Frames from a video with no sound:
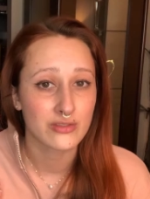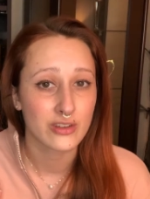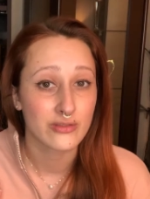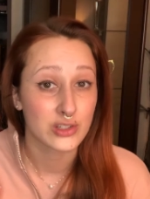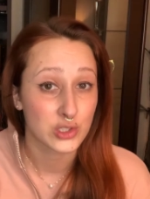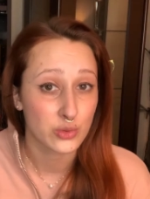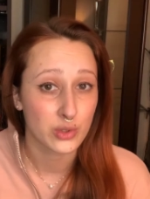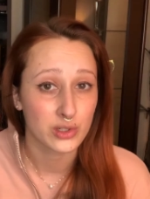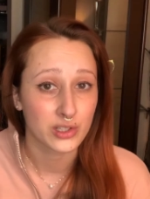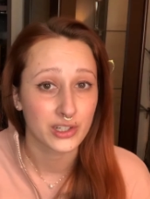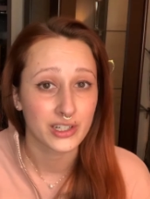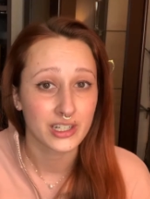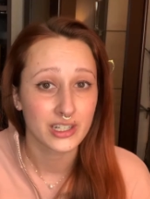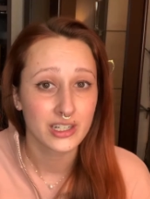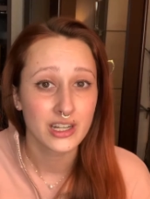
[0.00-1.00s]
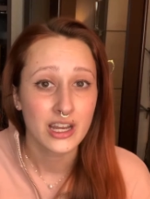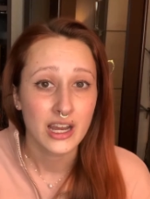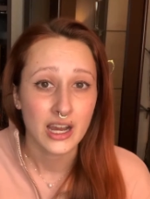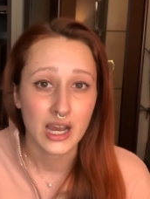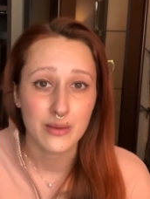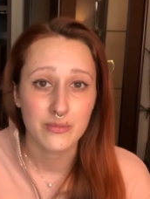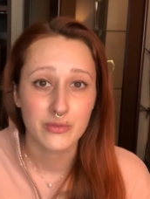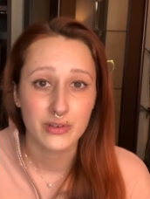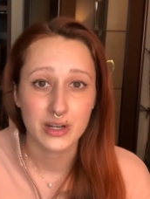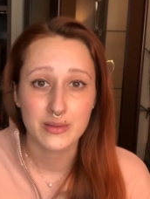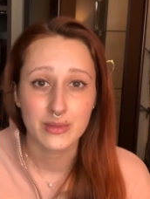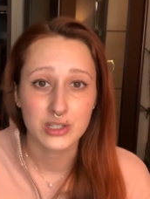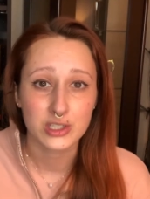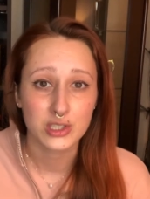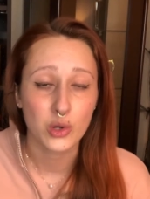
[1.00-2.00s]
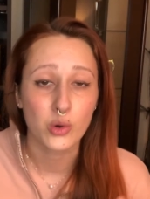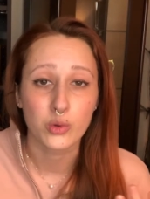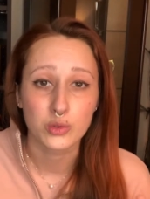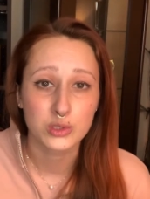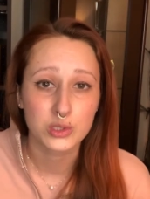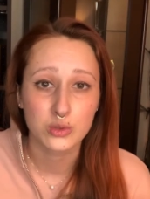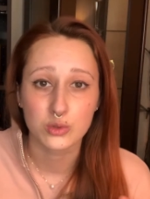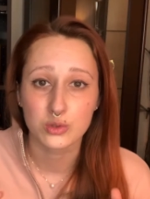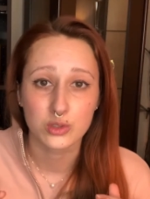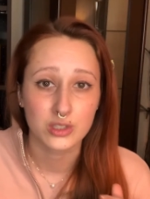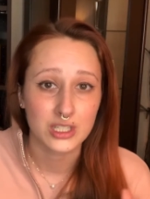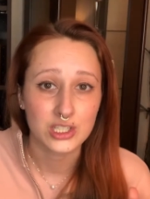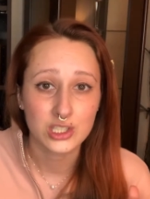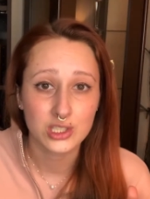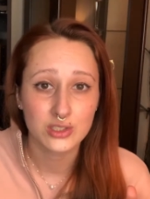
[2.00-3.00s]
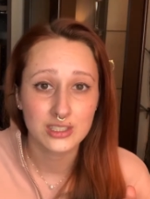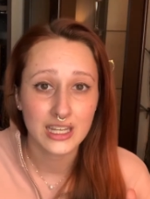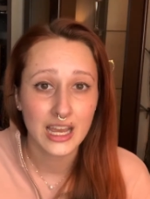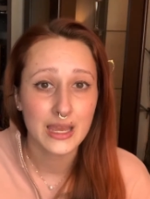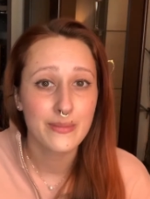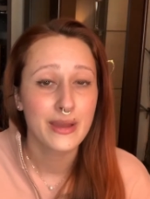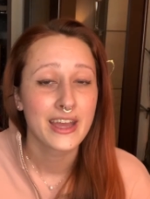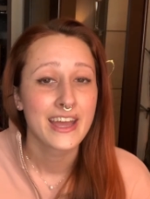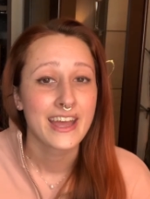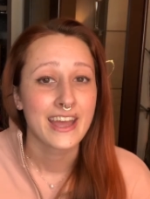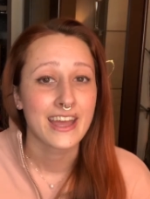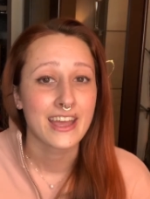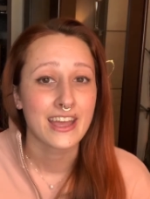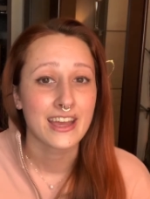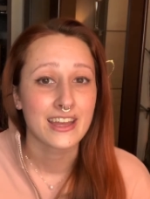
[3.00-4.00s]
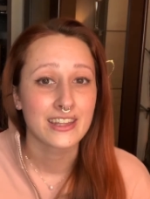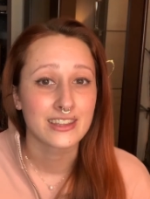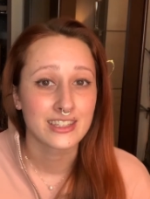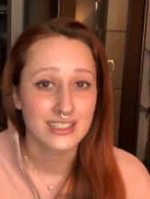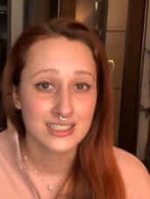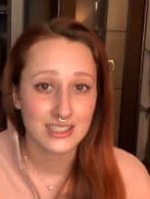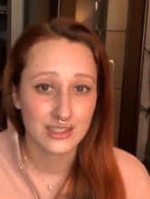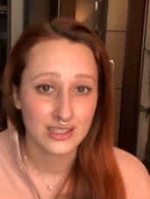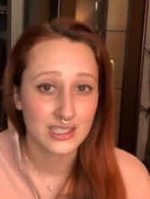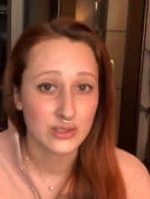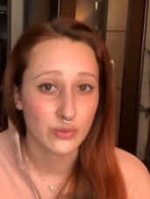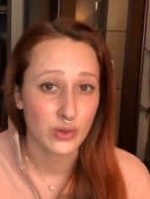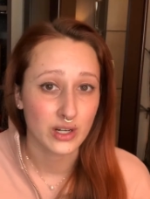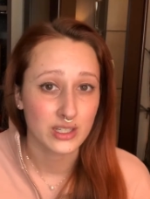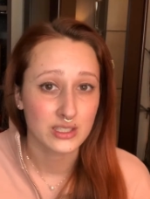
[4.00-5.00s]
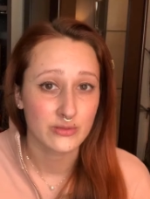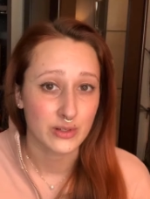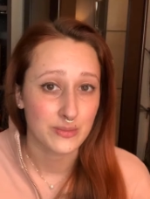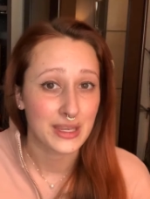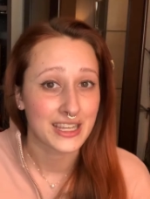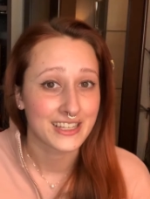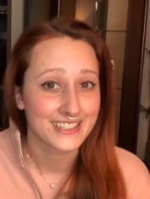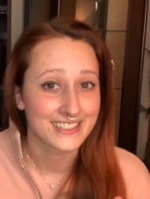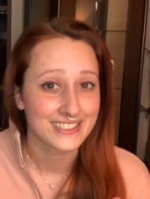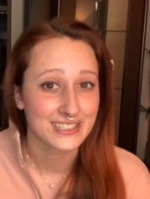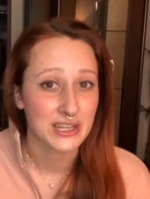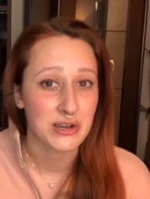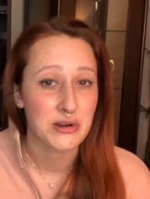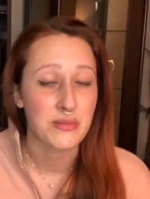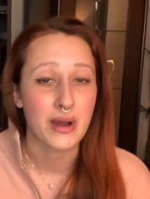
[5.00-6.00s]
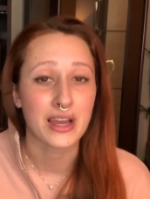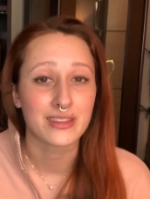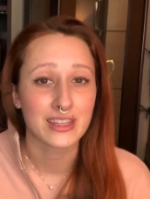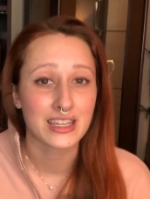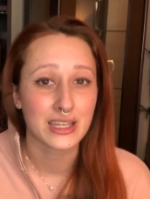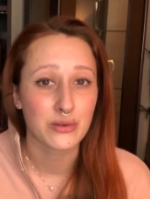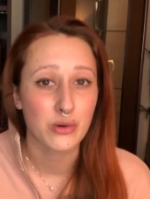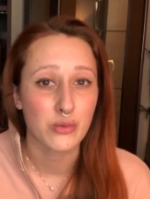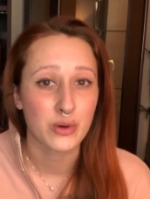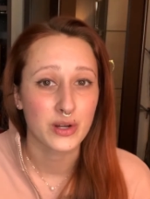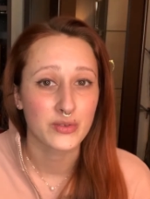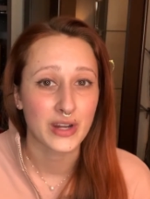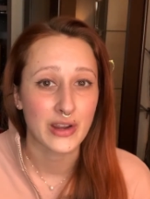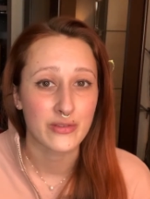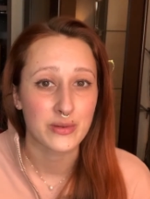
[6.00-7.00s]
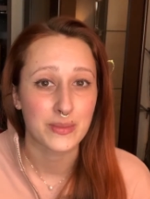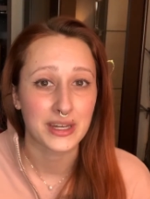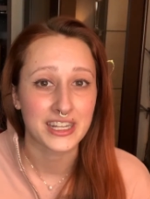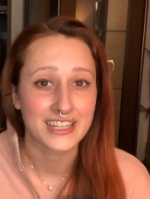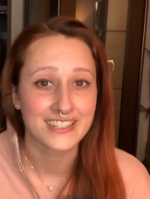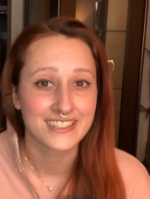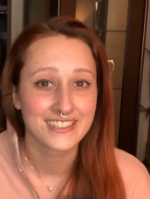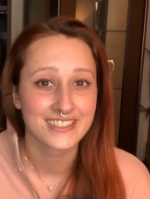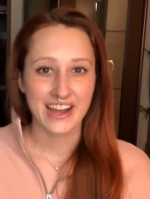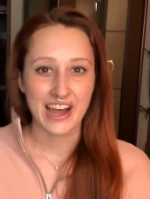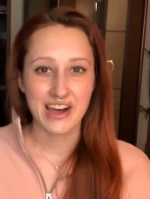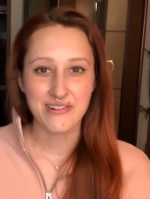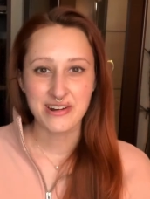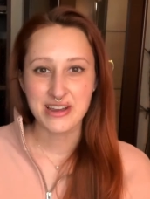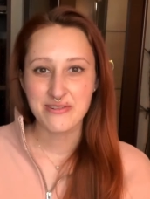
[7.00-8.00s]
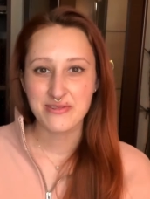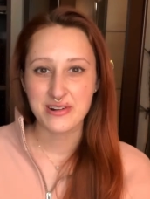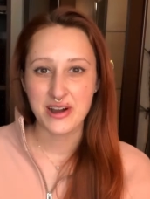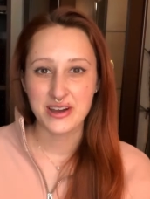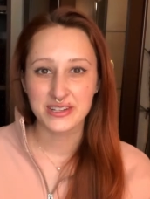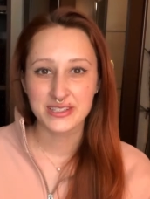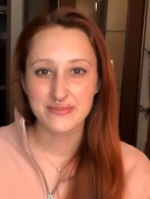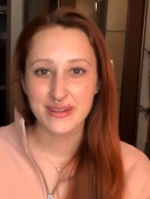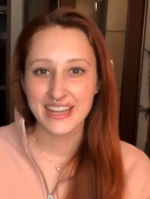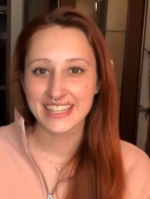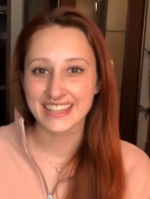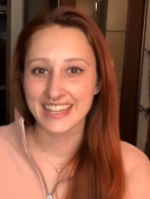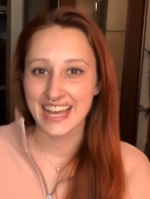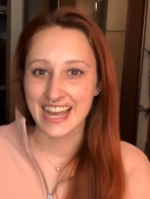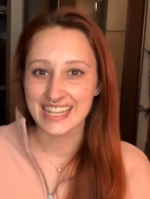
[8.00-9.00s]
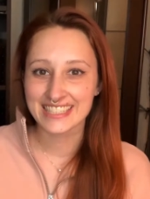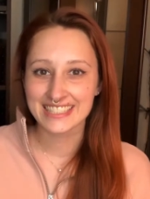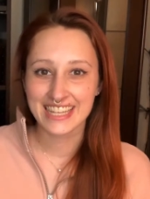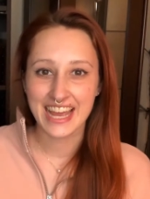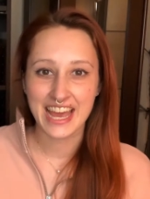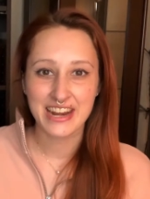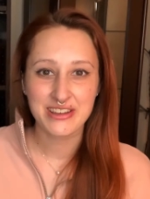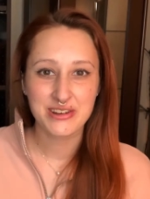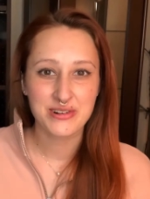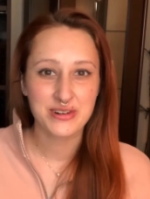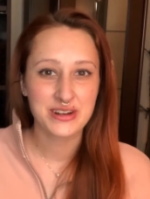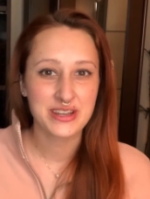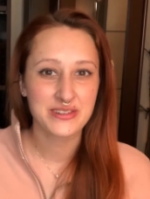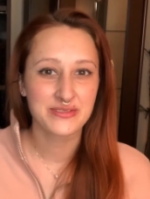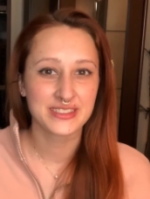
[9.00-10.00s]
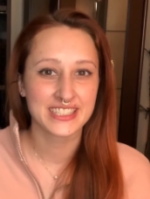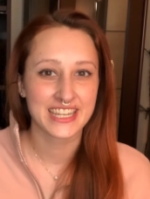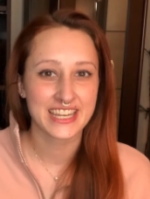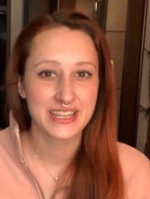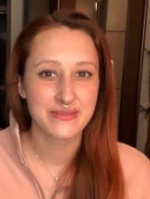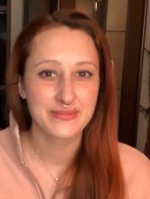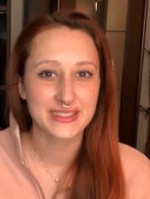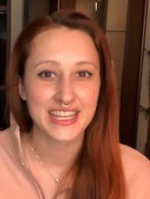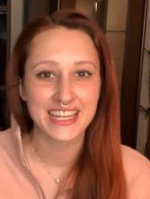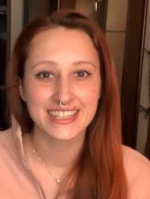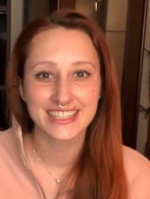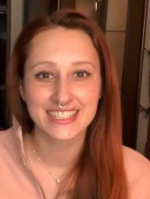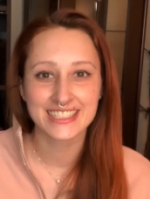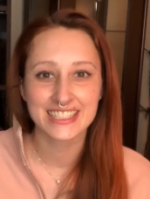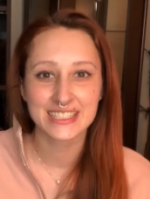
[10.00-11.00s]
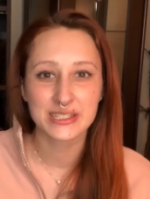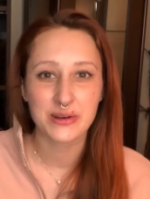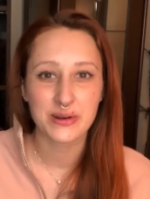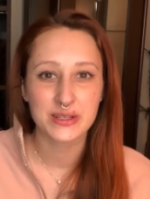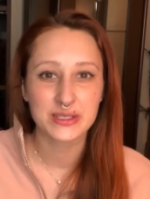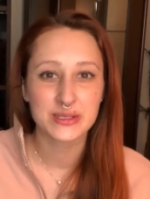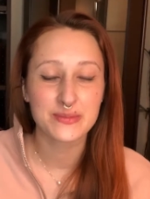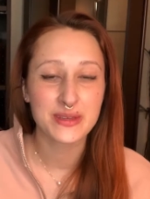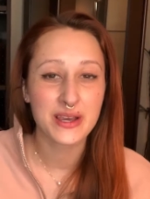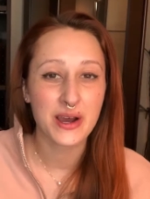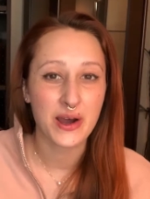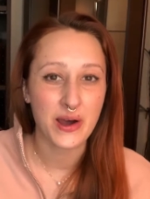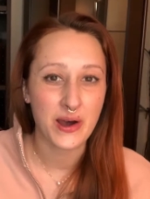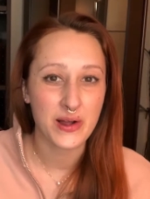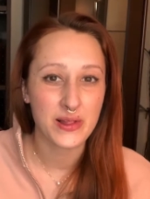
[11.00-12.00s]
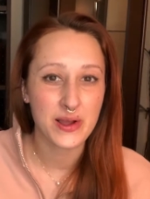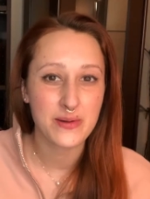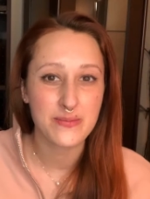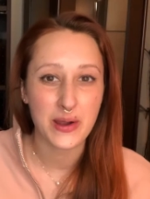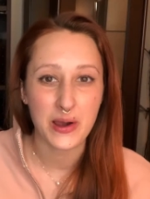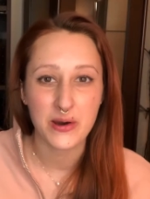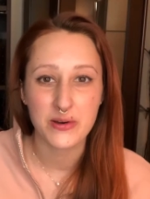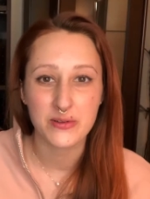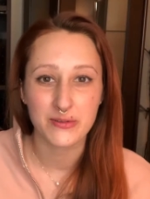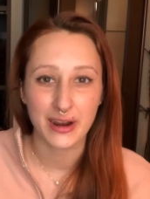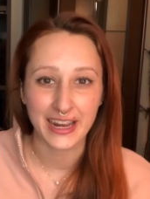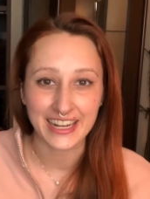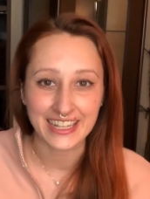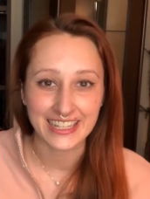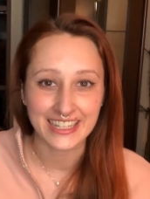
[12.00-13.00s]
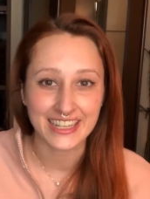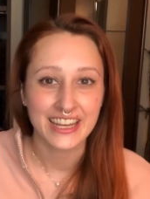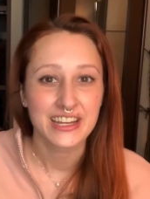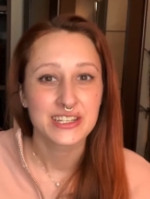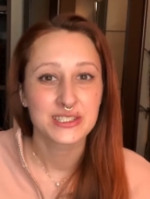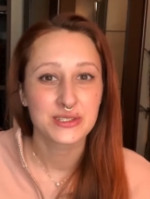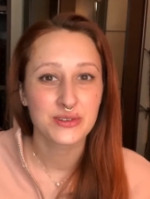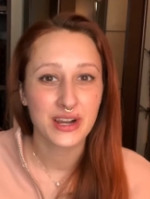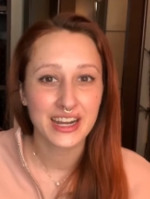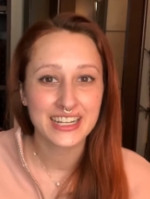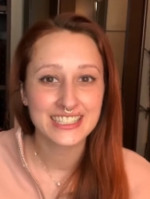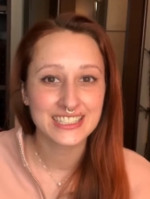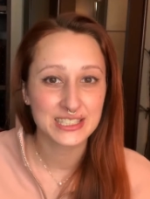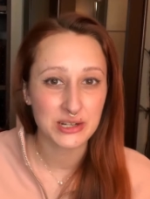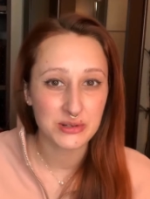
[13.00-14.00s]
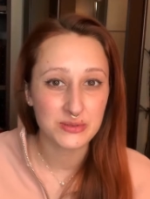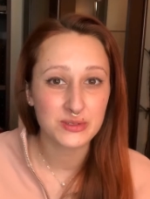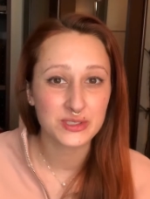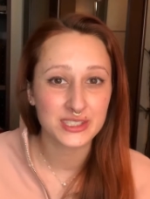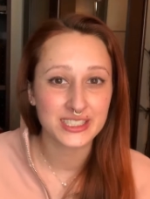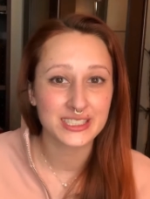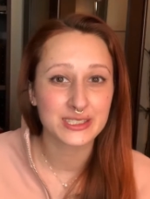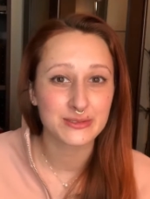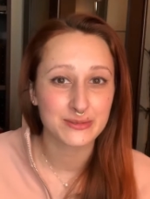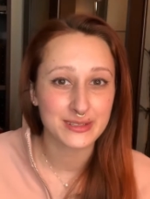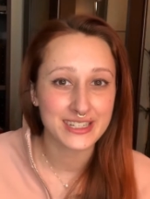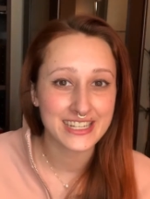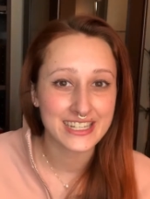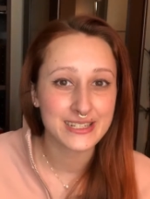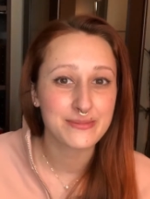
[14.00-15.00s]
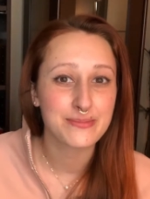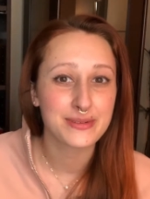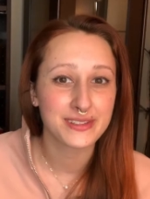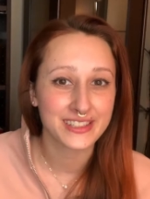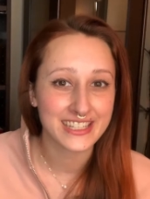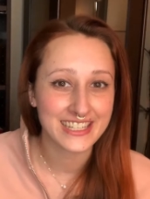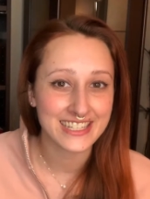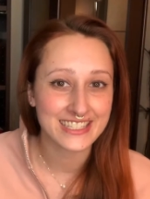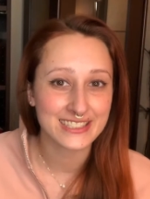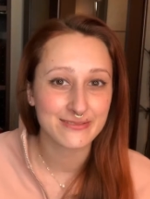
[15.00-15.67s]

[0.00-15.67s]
a visual learner. I'm very much the old school traditional type, and this works for me. So I think it will work for everybody. All right, we're on to my last category of tips, and this is going to be all about writing. So guys, don't just read, please